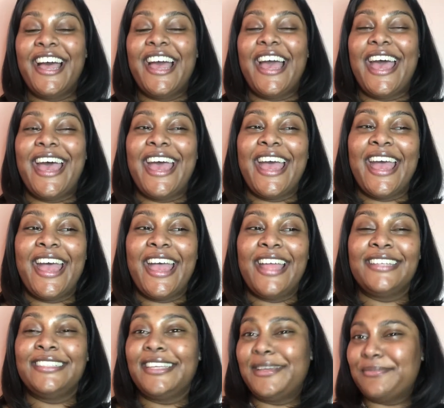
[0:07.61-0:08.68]

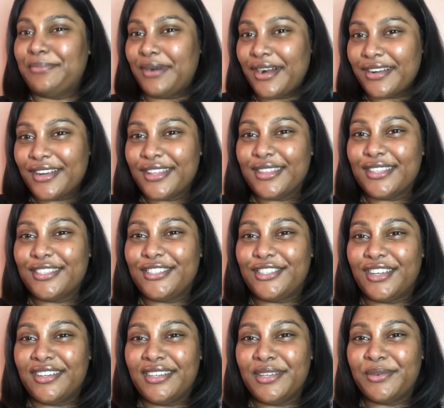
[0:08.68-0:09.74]
and embark on this
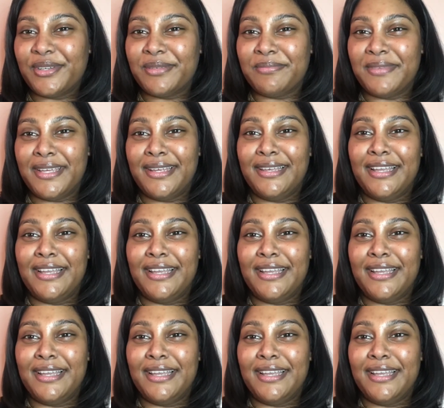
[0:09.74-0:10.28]
journey with me.